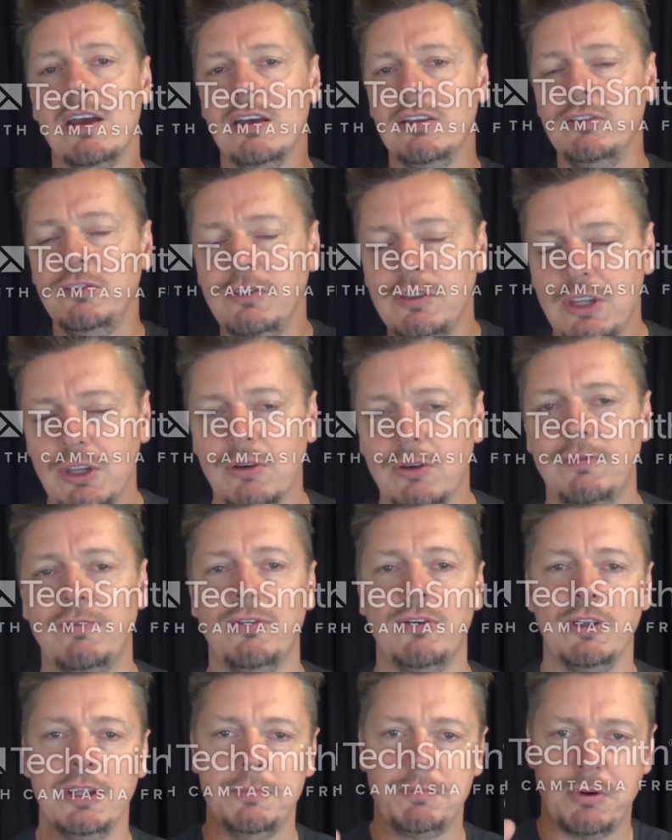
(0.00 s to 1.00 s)

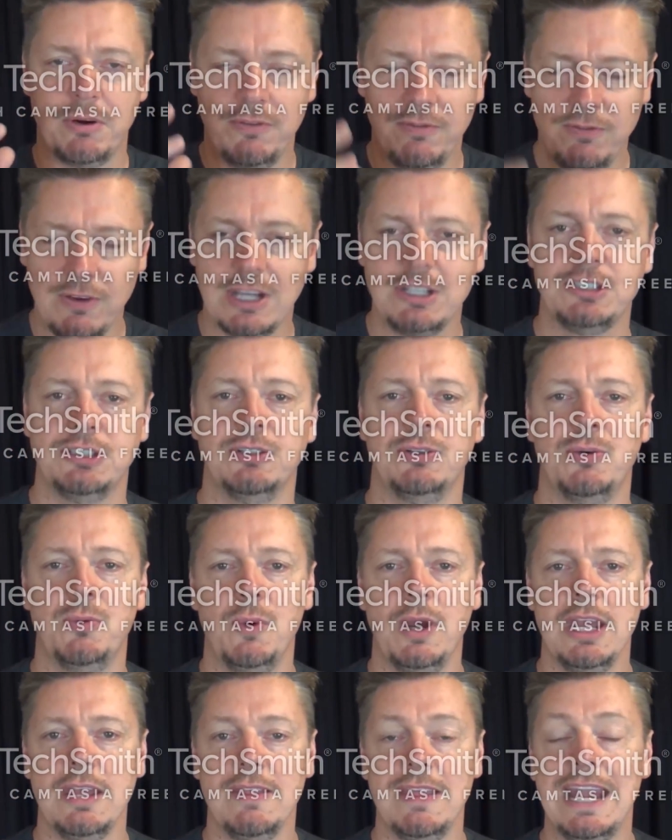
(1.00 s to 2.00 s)
skillful and professional
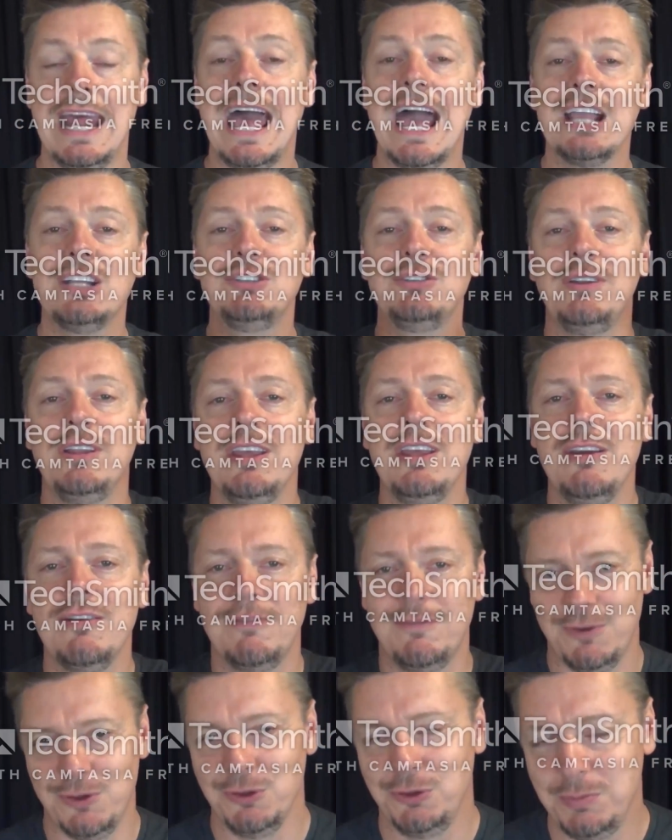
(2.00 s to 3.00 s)
way that actually
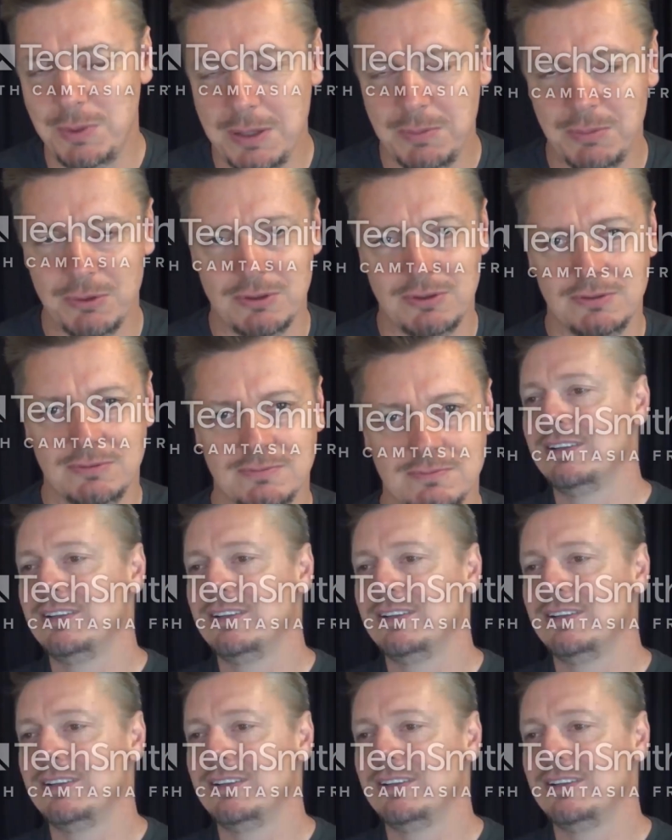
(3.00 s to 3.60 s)
fools people.